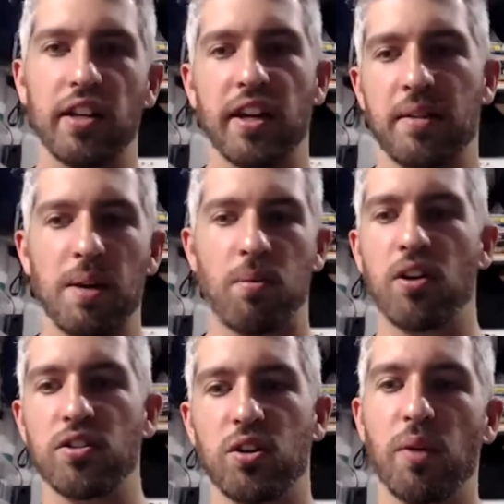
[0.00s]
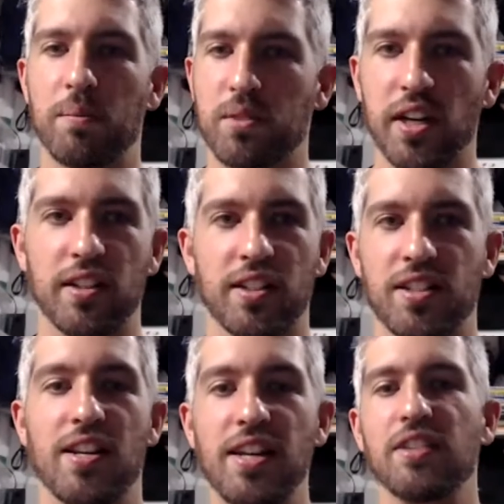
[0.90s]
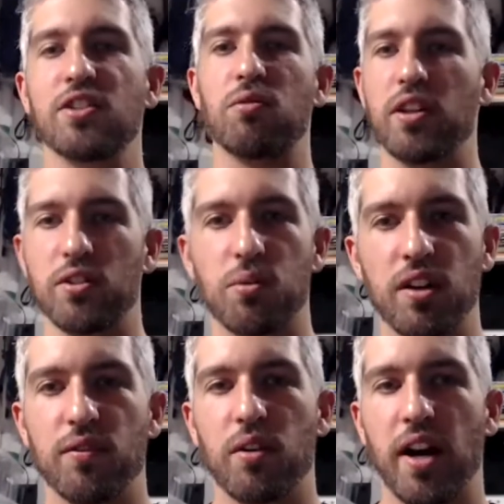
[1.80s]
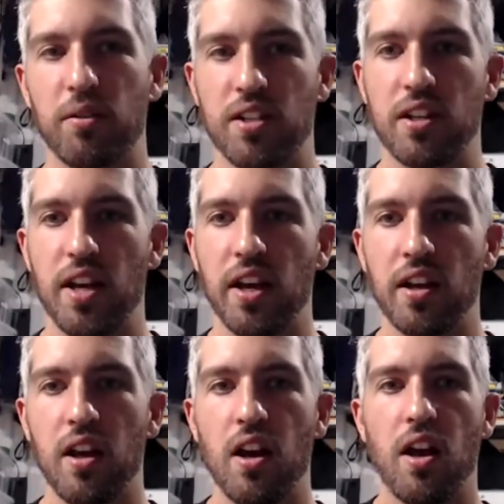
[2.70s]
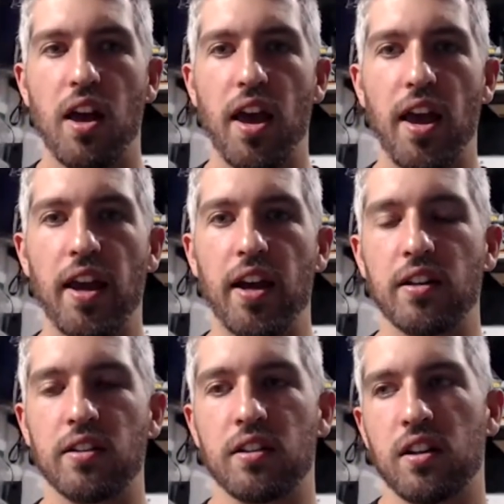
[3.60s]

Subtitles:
Like my personal website doesn't need to run 24 hours a day. And,